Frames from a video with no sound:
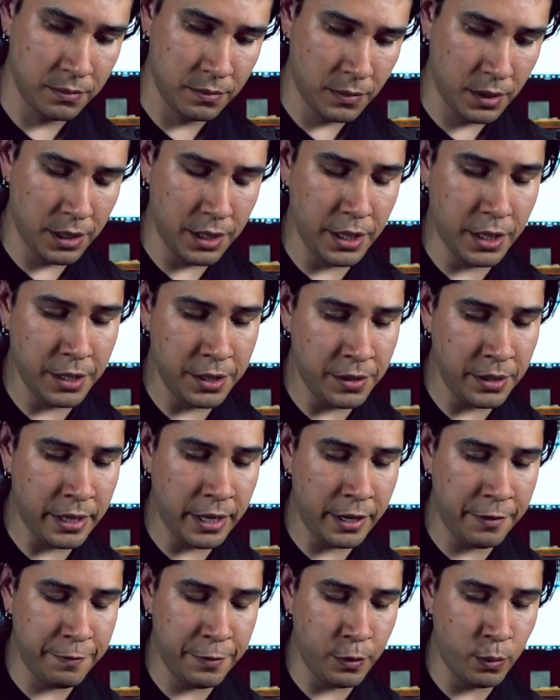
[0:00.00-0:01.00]
You can do that
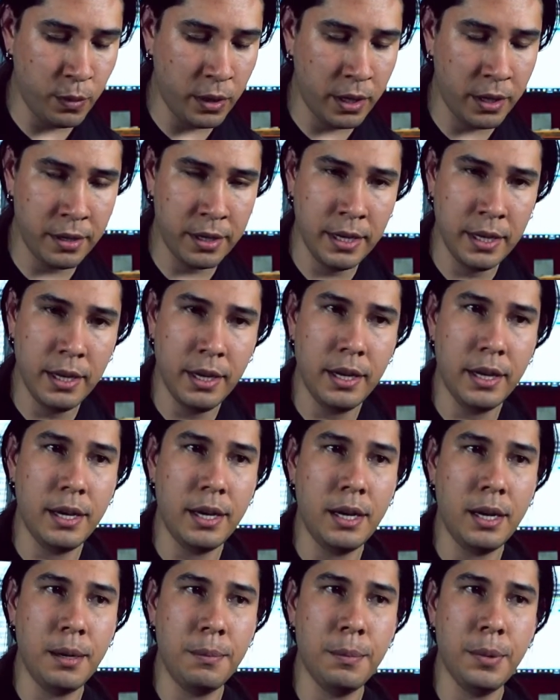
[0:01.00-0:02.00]
if you want.
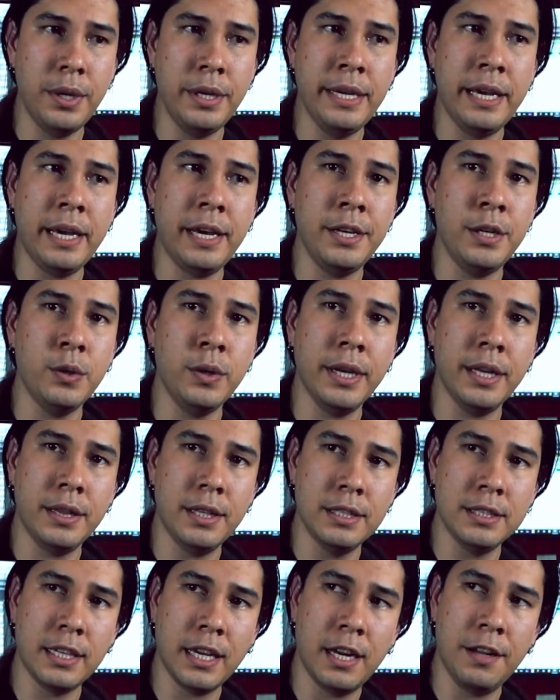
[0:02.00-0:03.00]
But yeah, you'll get
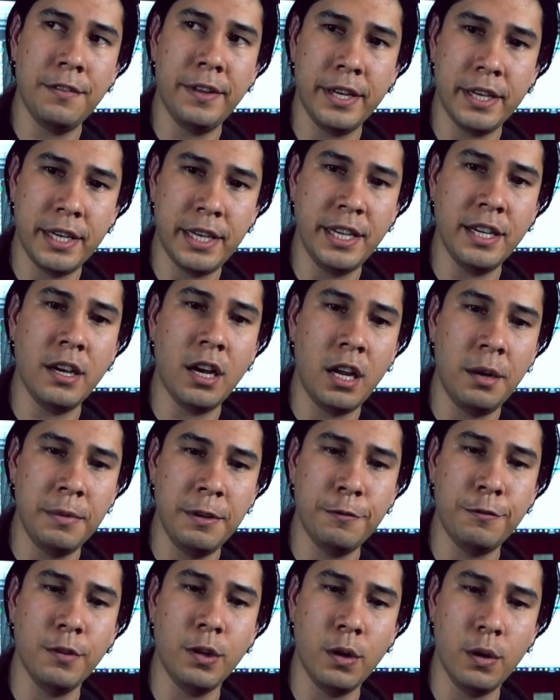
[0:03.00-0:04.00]
this kind of like economy
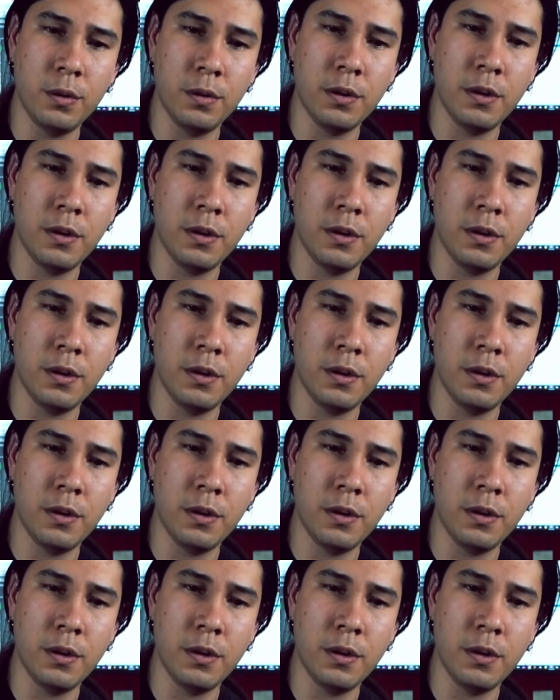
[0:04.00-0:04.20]
flow.